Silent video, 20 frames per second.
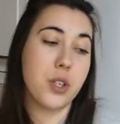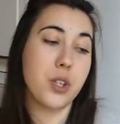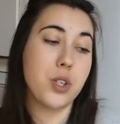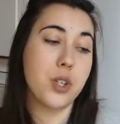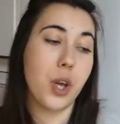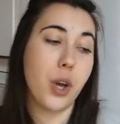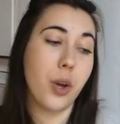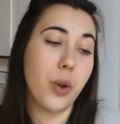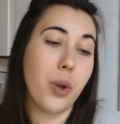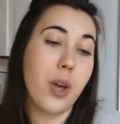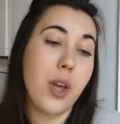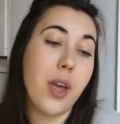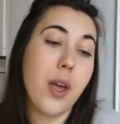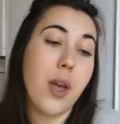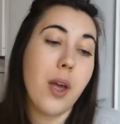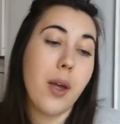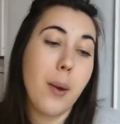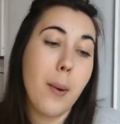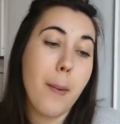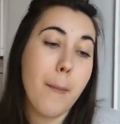So
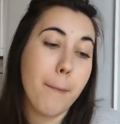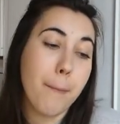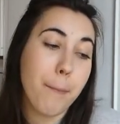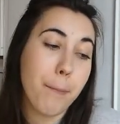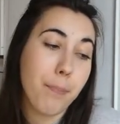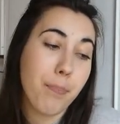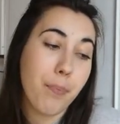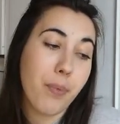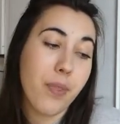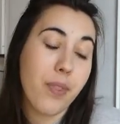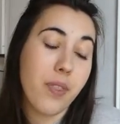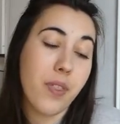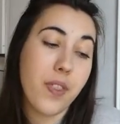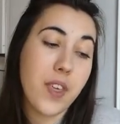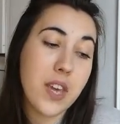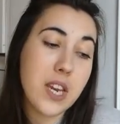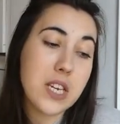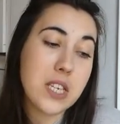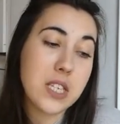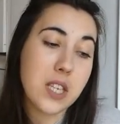
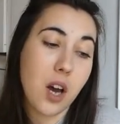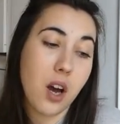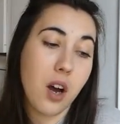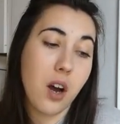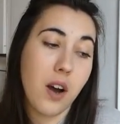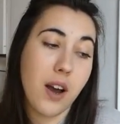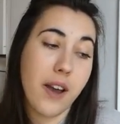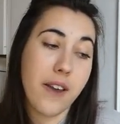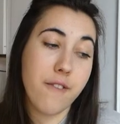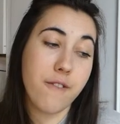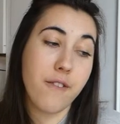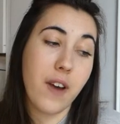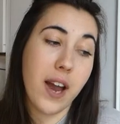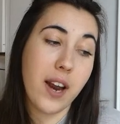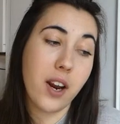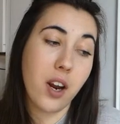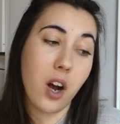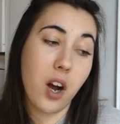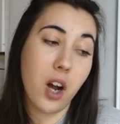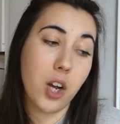these are a
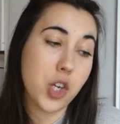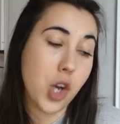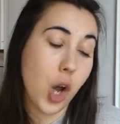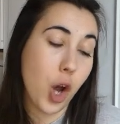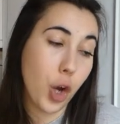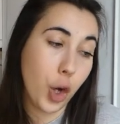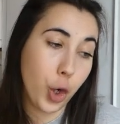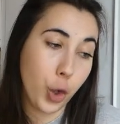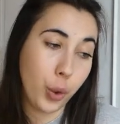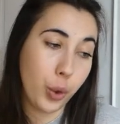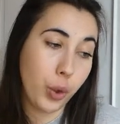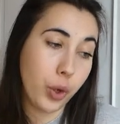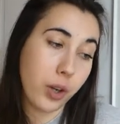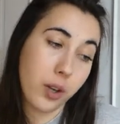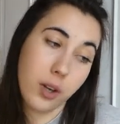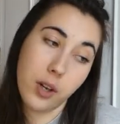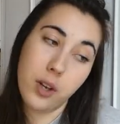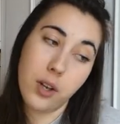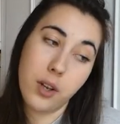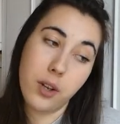Vanguard own
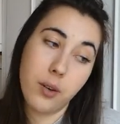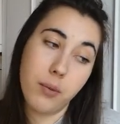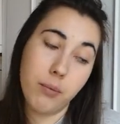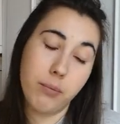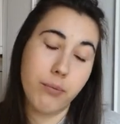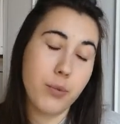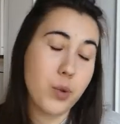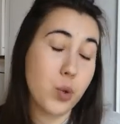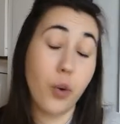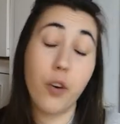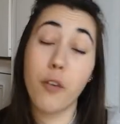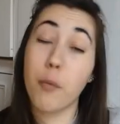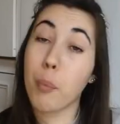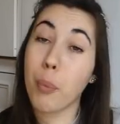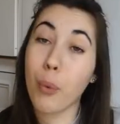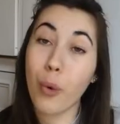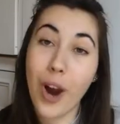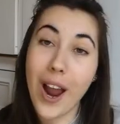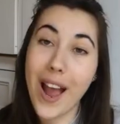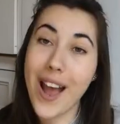sort of
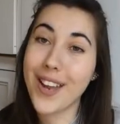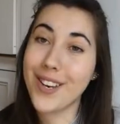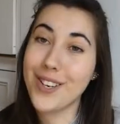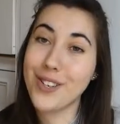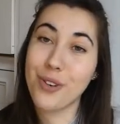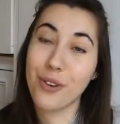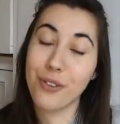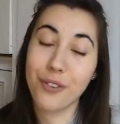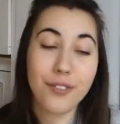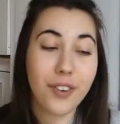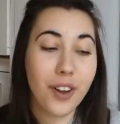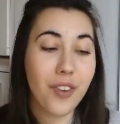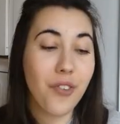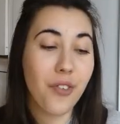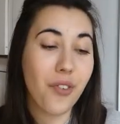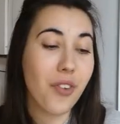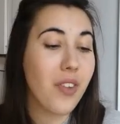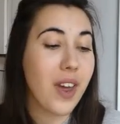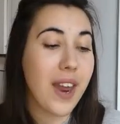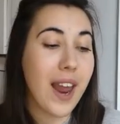brand of funds
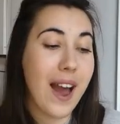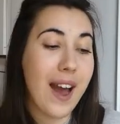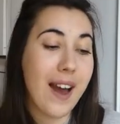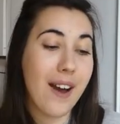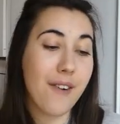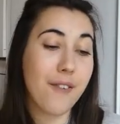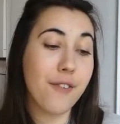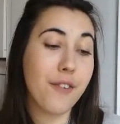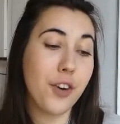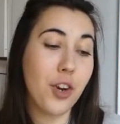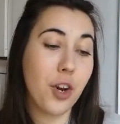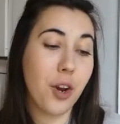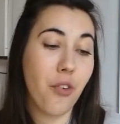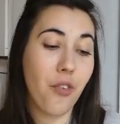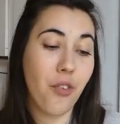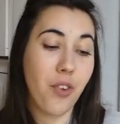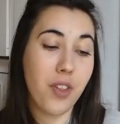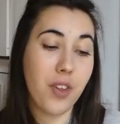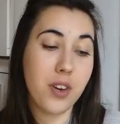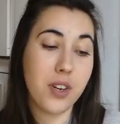that they have, and you can
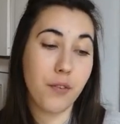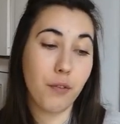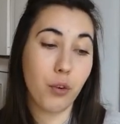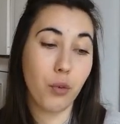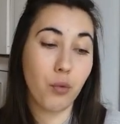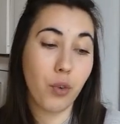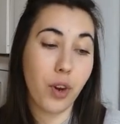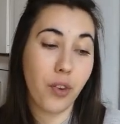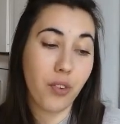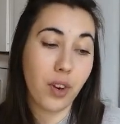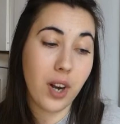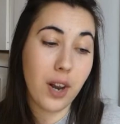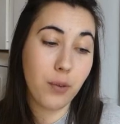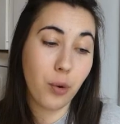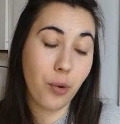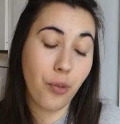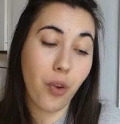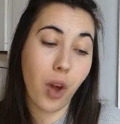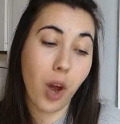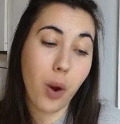see the different risk
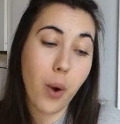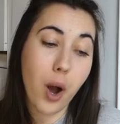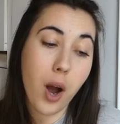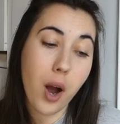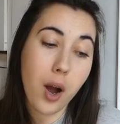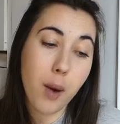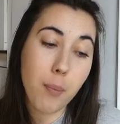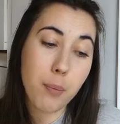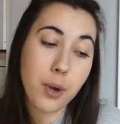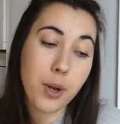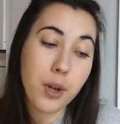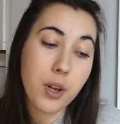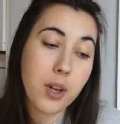levels go up.